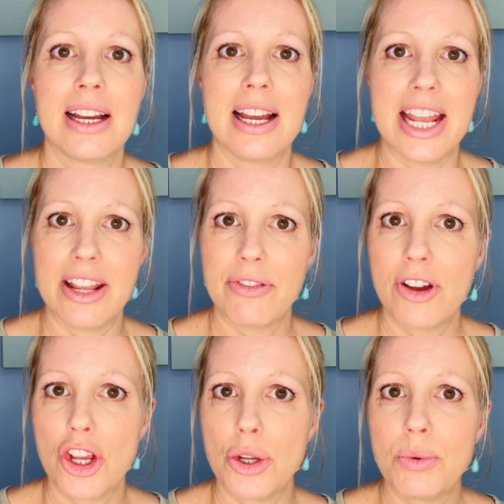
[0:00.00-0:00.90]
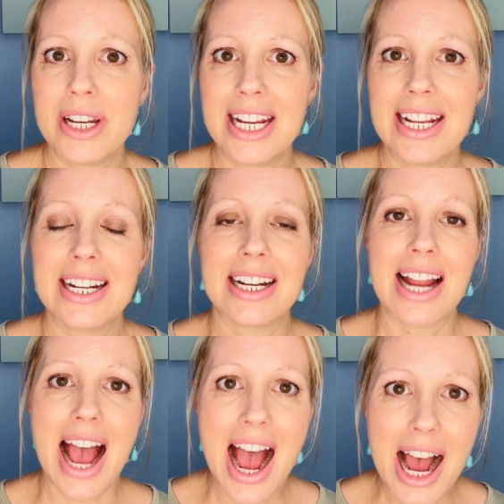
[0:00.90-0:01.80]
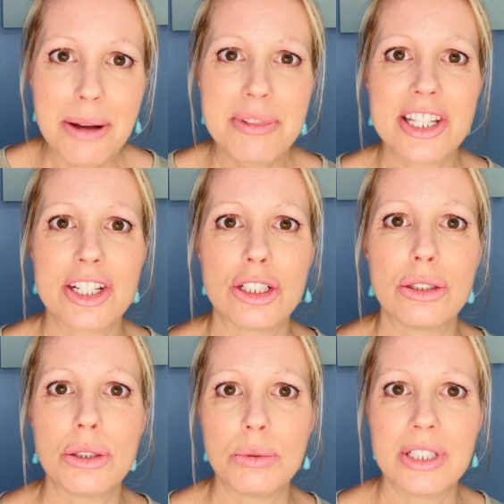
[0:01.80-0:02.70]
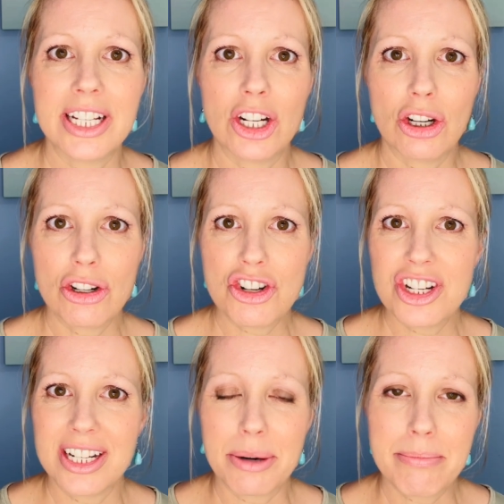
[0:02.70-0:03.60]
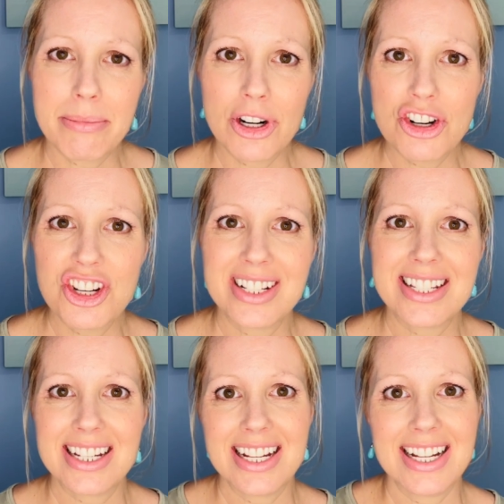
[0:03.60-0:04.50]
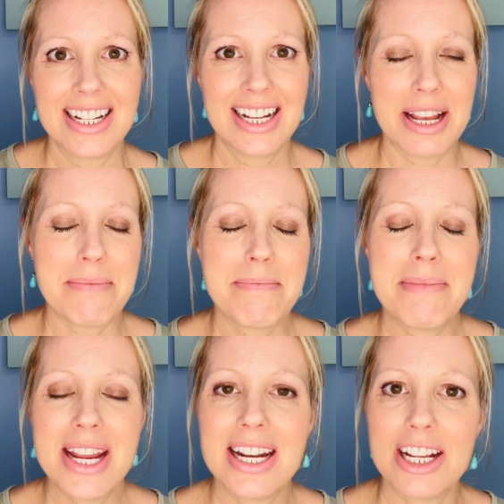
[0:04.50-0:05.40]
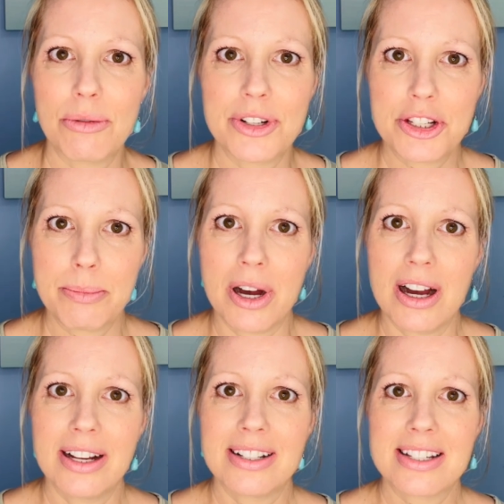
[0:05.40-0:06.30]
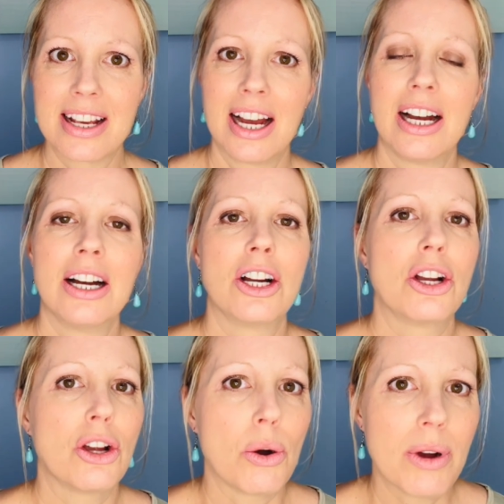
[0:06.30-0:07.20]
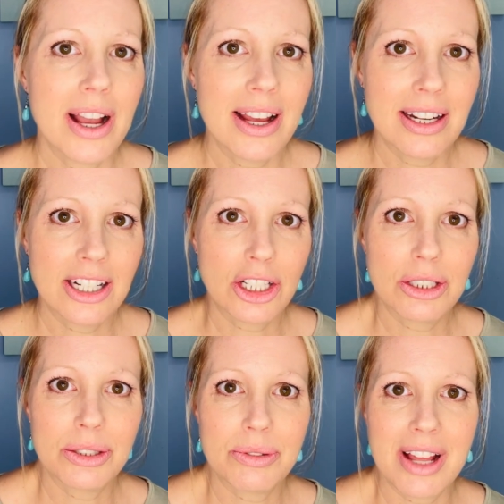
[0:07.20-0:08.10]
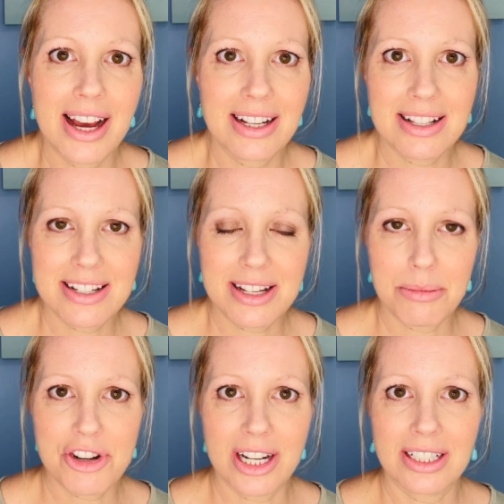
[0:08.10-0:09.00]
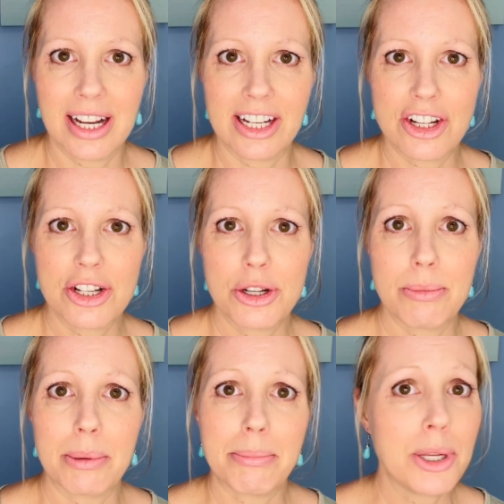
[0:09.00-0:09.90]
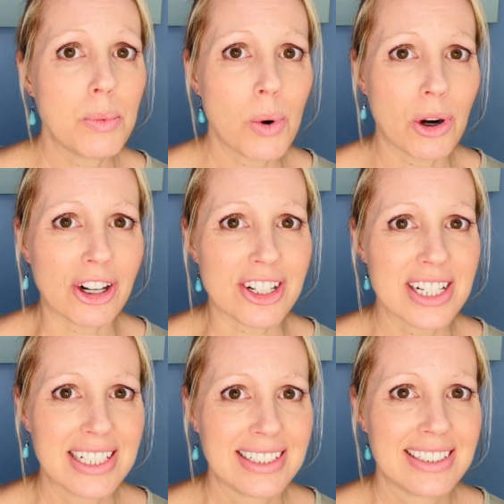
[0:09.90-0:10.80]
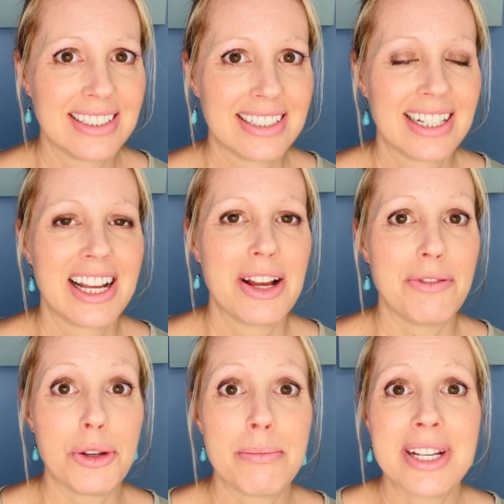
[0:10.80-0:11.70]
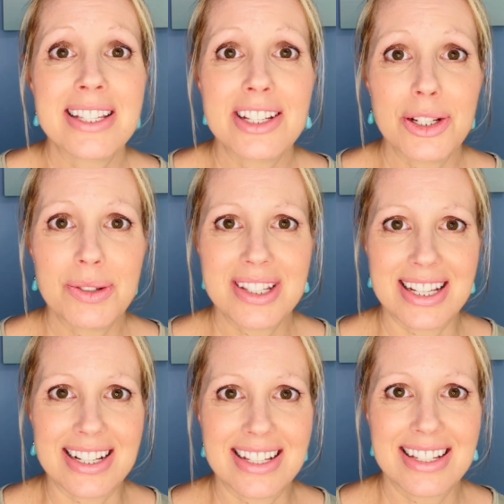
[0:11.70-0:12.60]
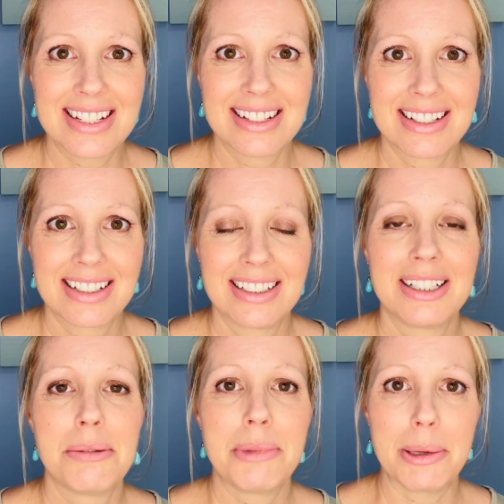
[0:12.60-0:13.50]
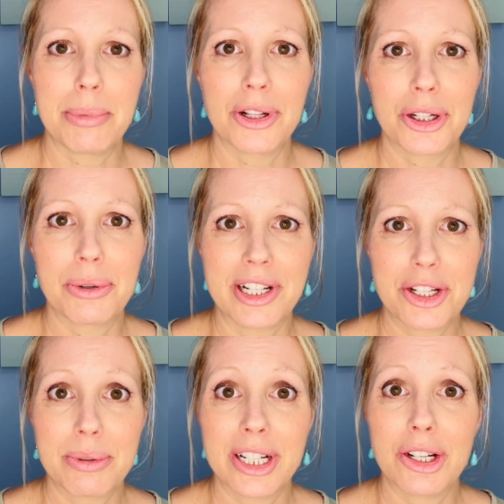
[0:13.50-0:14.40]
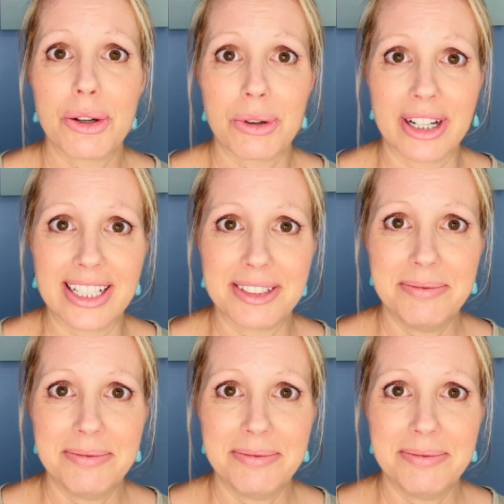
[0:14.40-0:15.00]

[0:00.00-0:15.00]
If you need an absolutely urgent, emergency, immediate response, go ahead and include that in the subject line too, but be warned. If you misuse this, people are going to ignore it.